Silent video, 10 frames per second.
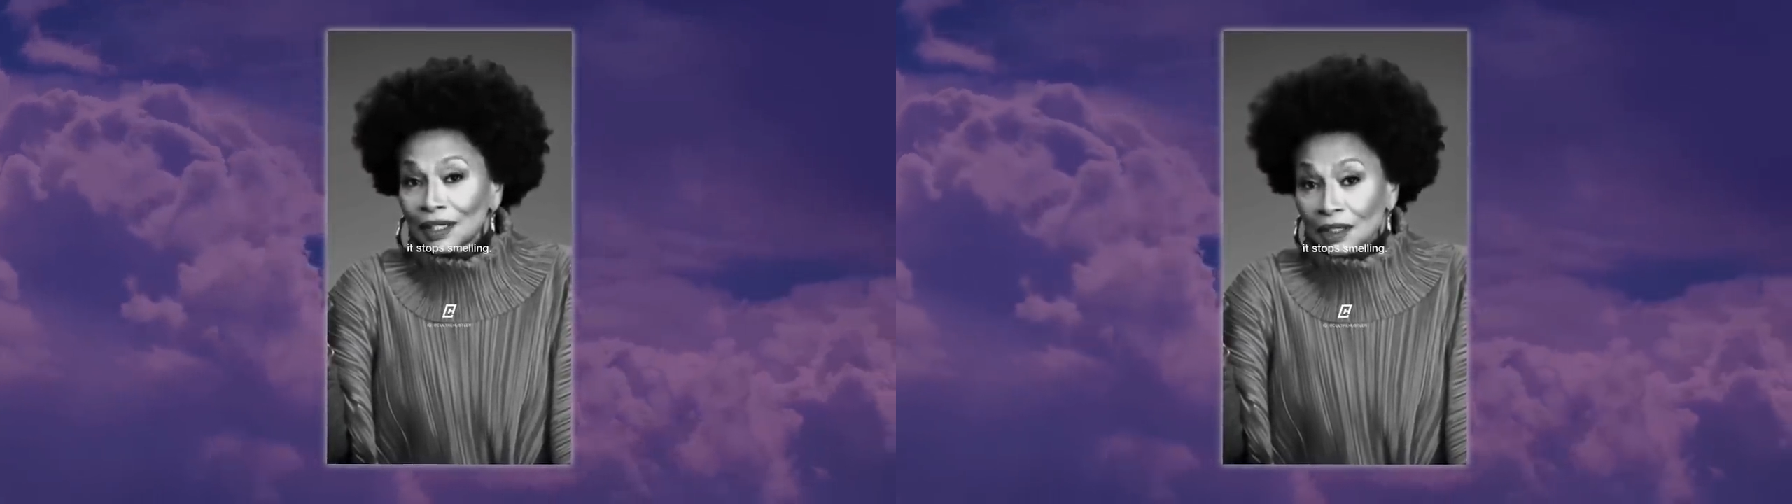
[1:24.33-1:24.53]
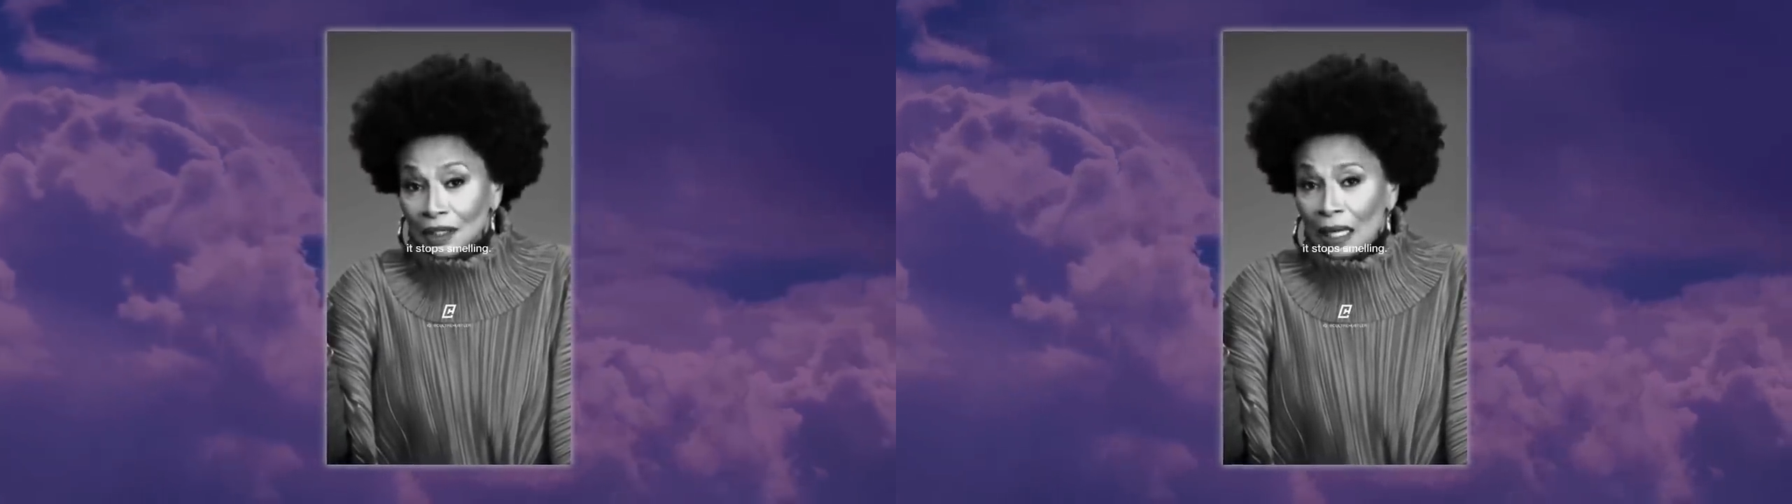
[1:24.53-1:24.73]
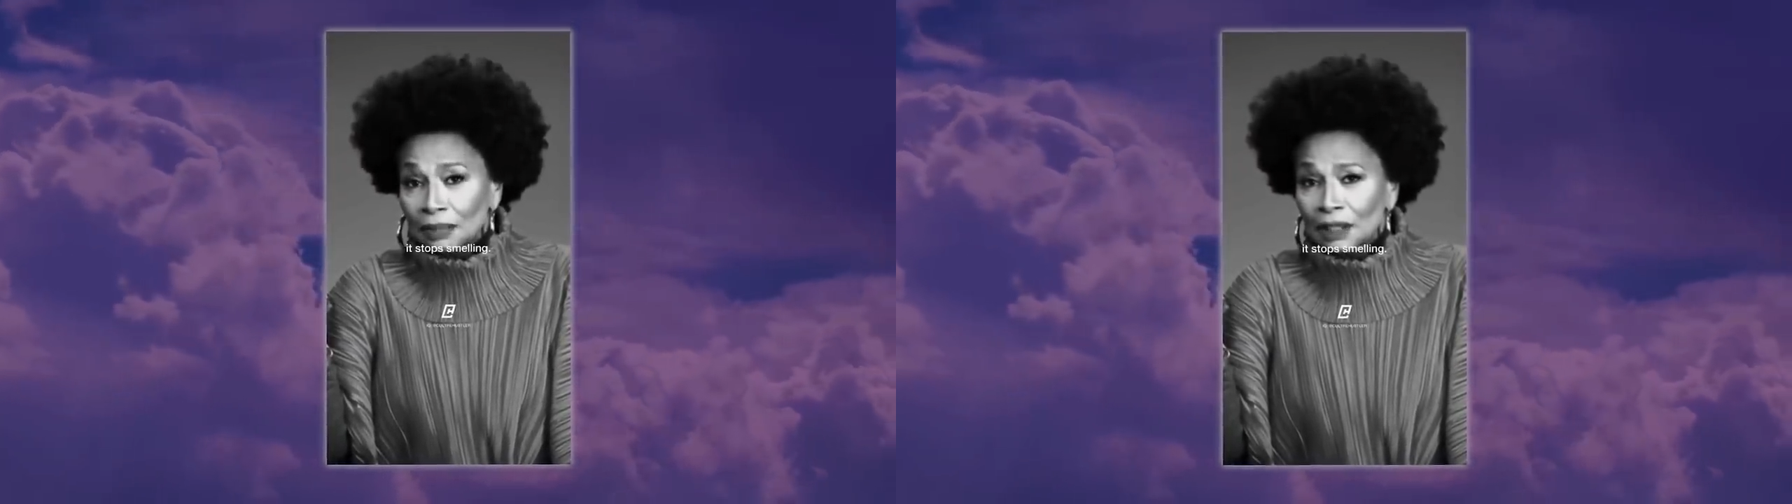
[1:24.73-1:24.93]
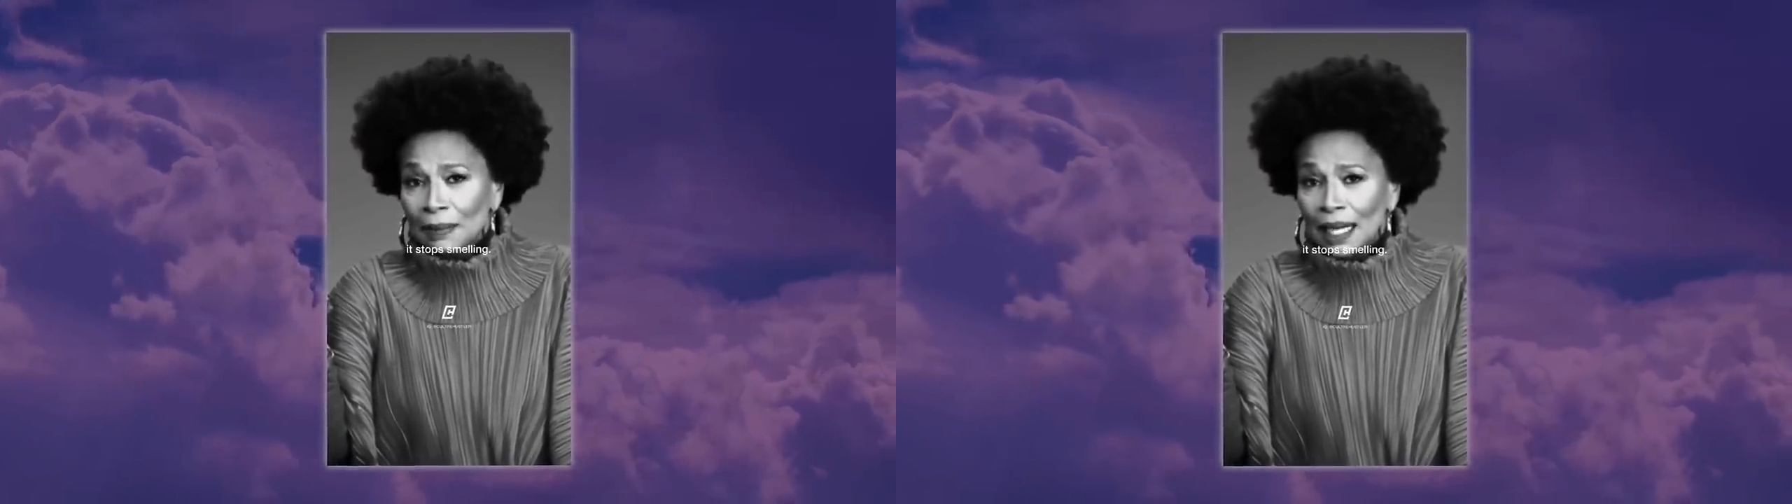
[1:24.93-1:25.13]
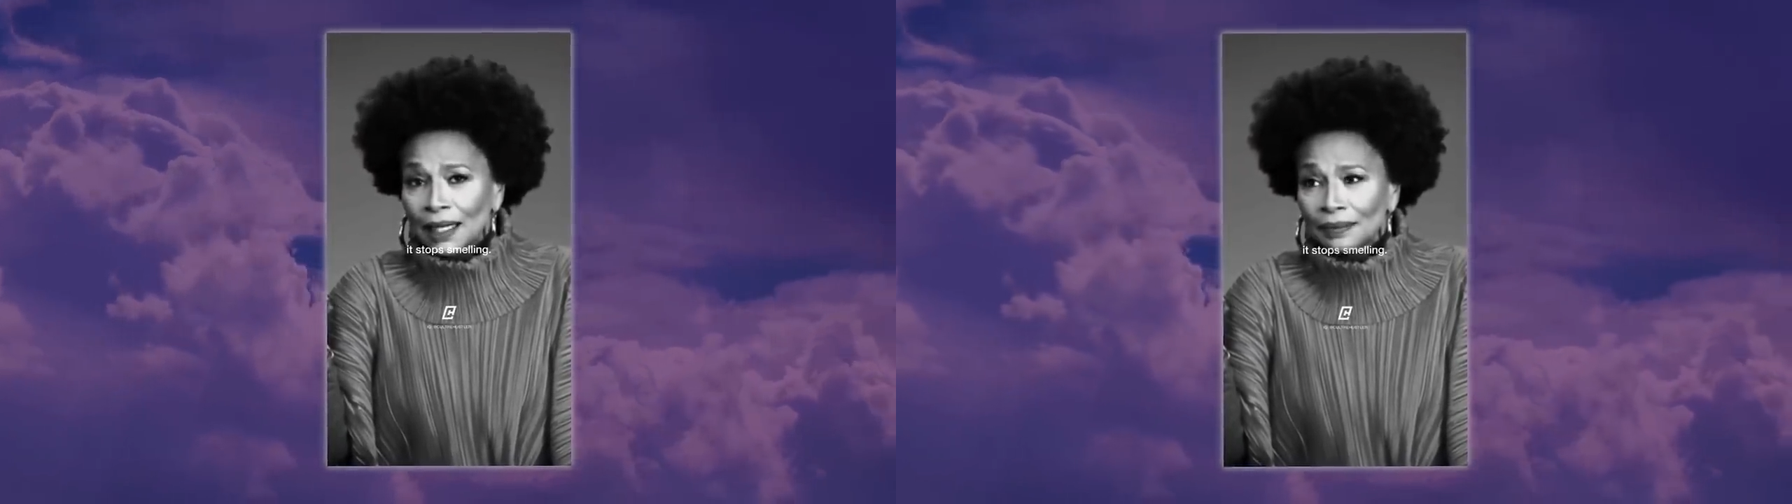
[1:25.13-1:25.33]
It stops
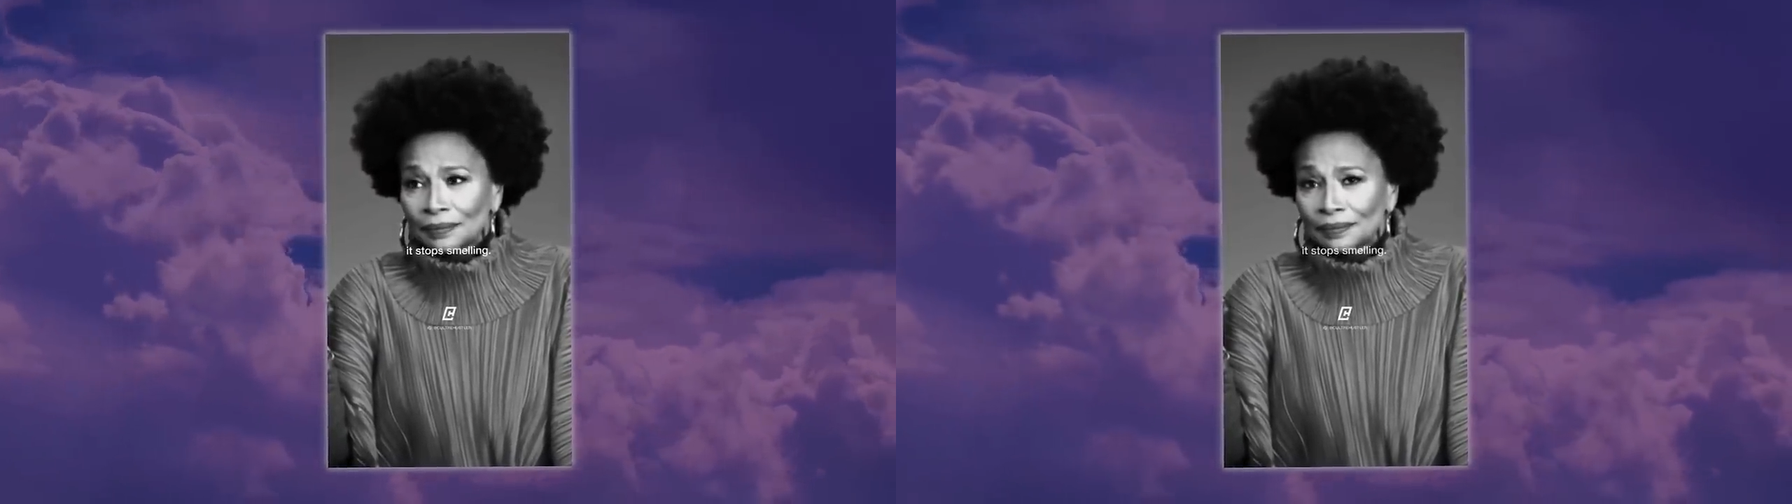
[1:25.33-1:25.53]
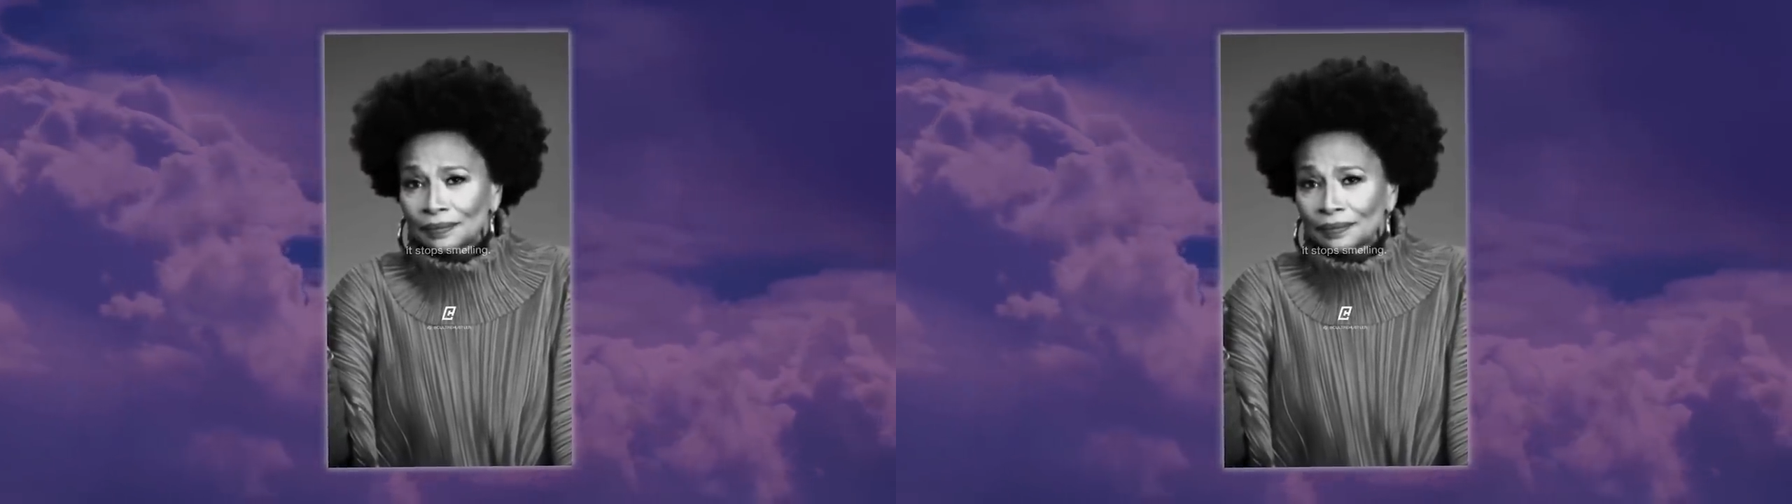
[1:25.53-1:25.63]
smelling.